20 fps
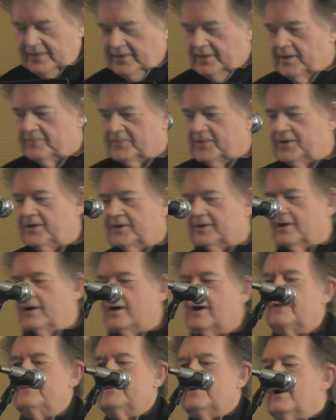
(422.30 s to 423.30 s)
I mean,
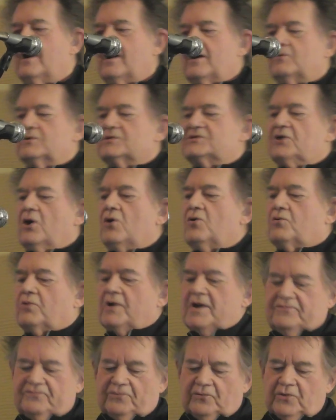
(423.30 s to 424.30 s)
I, I, was so
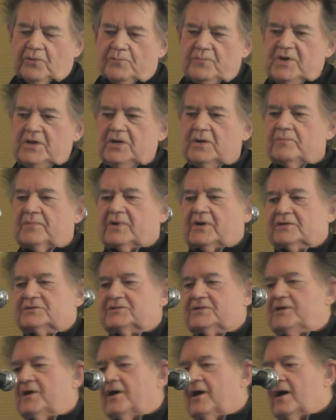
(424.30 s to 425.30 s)
grateful to meet him because
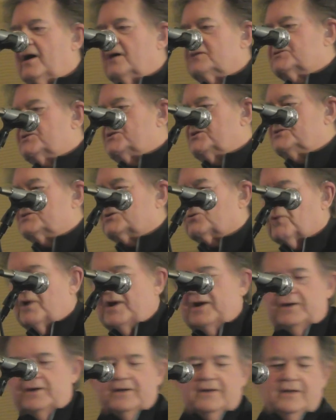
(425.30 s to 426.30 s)
he has these
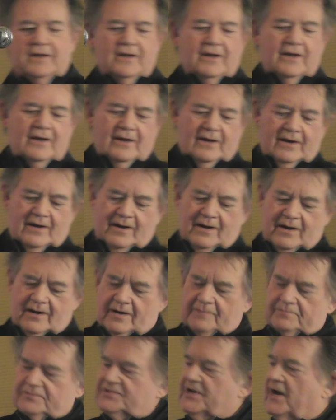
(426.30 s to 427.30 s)
great
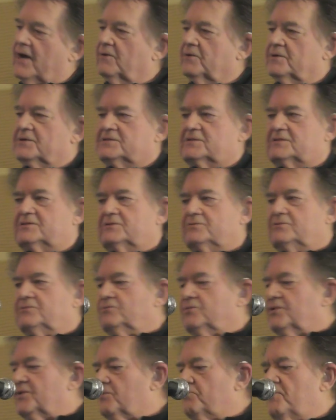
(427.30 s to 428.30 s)
um, talents
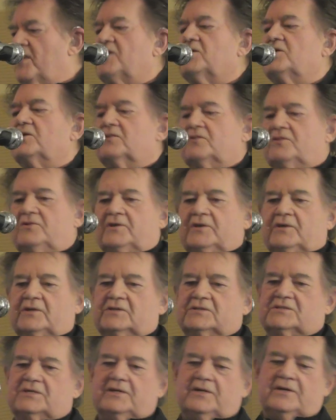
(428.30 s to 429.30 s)
with making
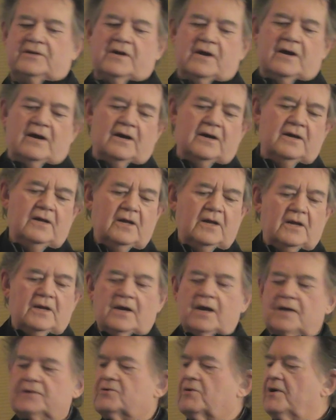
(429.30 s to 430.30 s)
things and uh,
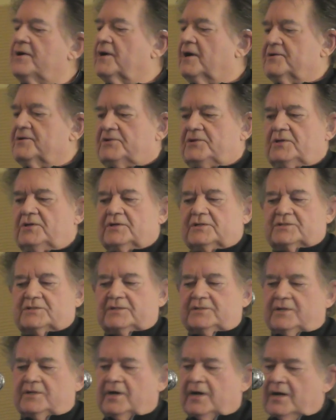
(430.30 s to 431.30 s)
and great ideas
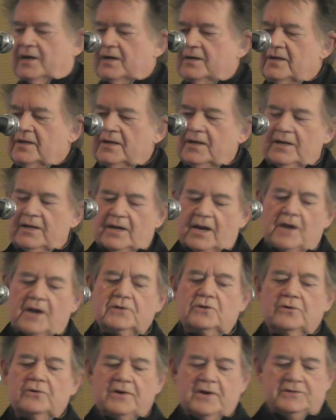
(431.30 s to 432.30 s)
and, uh, and
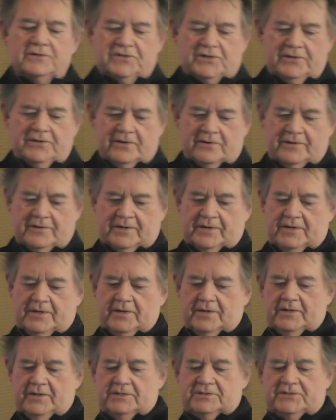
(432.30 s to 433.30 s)
good engineering.
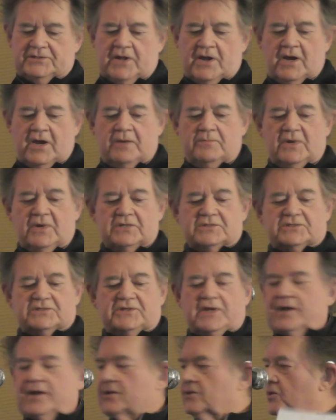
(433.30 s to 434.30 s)
And his name is
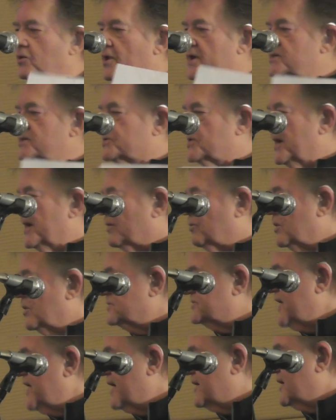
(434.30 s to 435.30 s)
Dan Lachek.
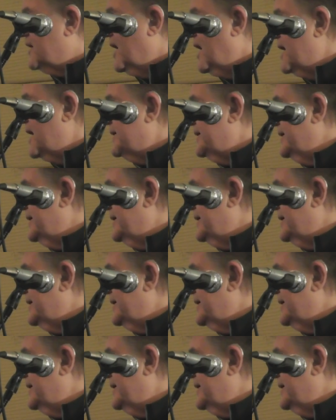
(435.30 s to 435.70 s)
Where's that guy?